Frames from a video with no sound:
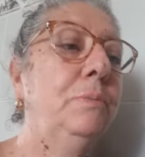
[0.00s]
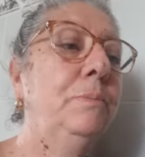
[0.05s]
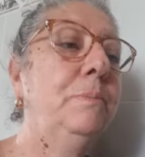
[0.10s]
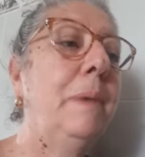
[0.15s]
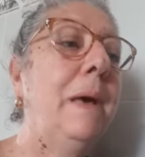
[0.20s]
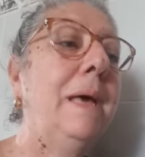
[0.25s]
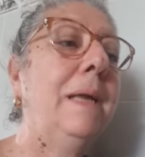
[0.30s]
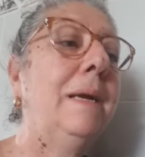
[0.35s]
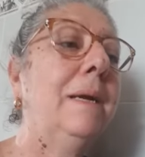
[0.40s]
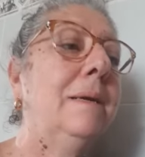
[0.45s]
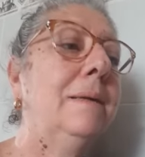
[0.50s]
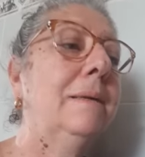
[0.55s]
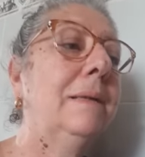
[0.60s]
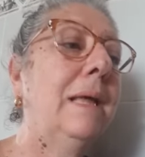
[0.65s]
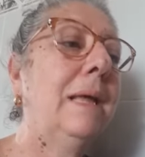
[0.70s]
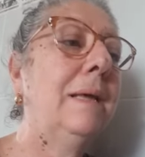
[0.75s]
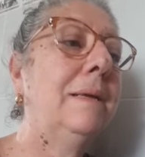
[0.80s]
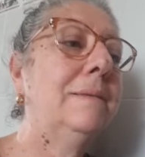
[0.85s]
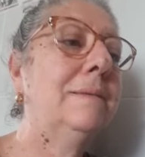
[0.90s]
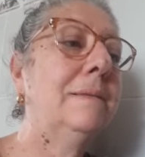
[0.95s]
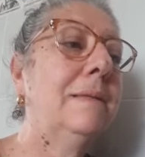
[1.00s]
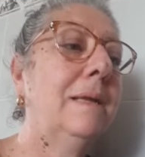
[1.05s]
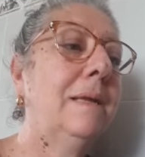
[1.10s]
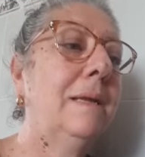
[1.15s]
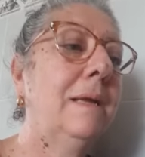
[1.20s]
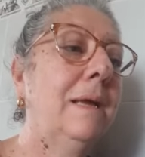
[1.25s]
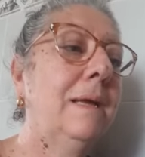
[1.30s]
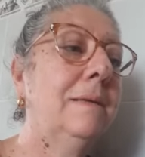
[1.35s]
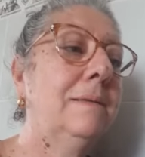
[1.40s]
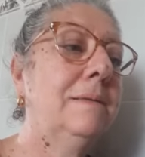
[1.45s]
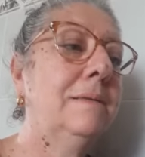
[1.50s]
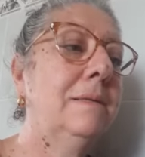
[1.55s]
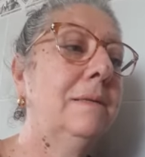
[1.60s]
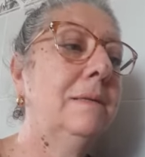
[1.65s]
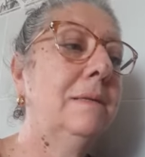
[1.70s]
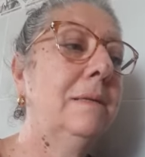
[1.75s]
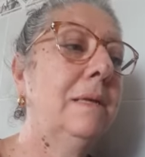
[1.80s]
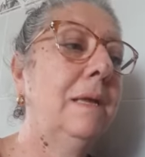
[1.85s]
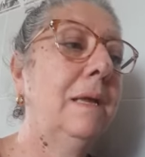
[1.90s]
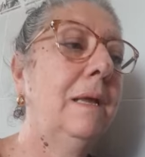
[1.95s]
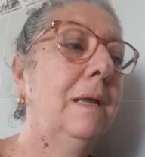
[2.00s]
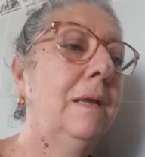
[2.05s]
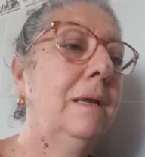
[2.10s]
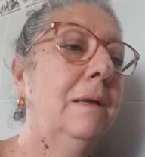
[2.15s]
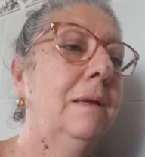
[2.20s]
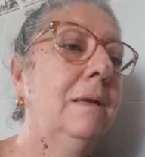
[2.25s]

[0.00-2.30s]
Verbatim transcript: better days than yesterday,